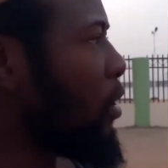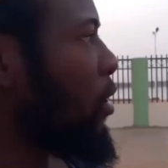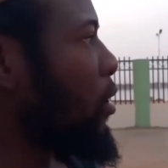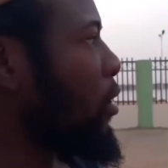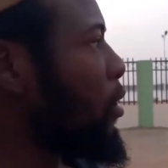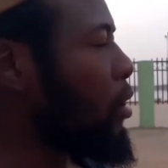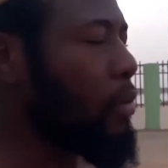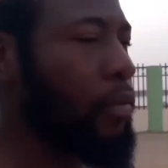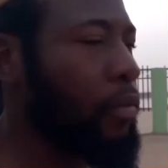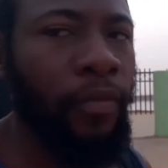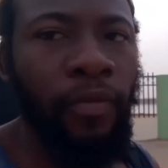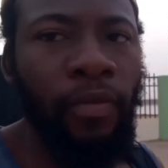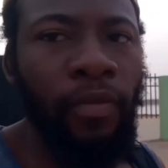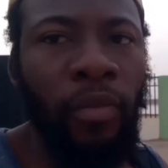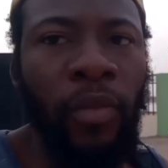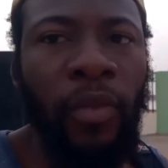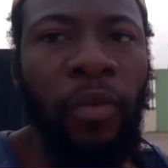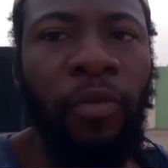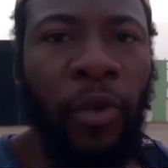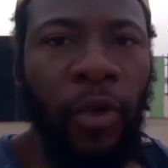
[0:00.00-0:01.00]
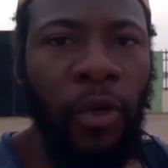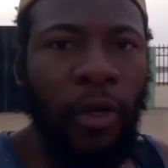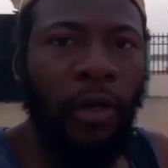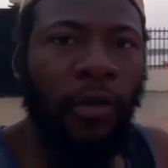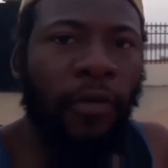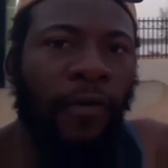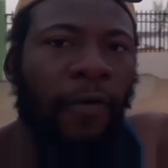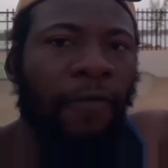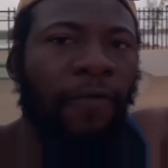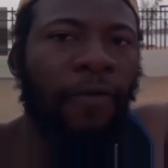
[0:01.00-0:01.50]
um,
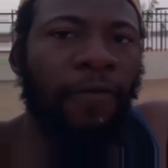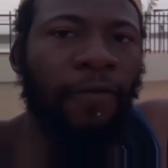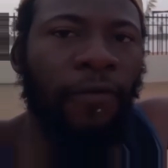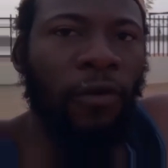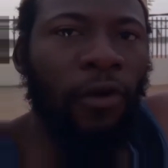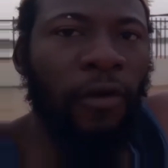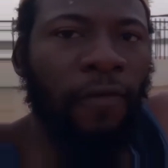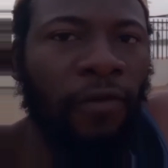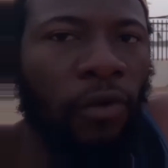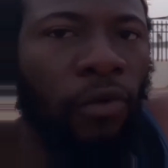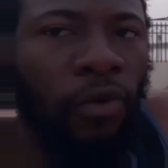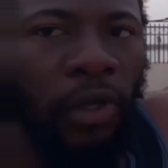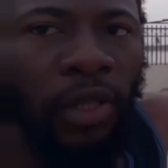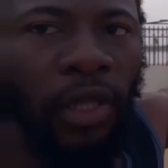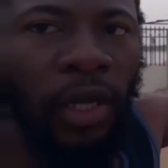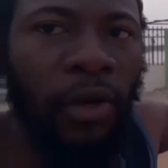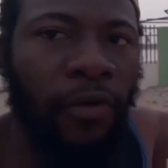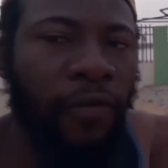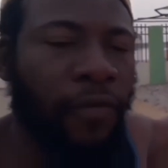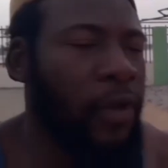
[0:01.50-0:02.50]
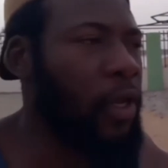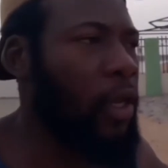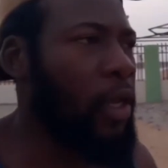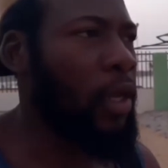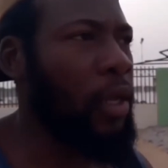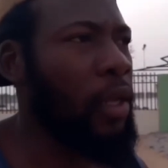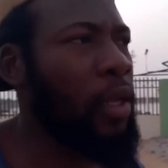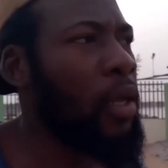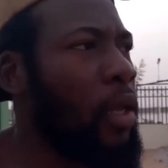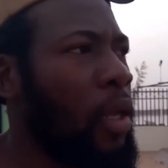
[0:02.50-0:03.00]
because of the view of the water over
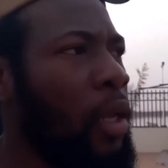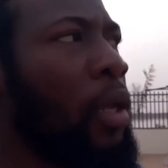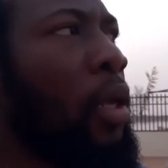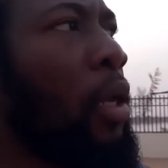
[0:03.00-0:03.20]
there